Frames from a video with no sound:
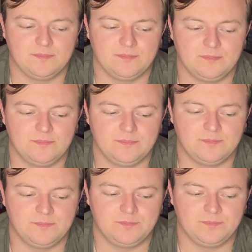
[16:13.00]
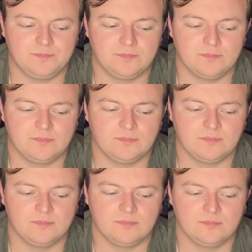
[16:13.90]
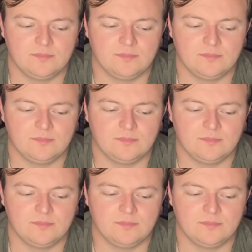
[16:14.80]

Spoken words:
(silence)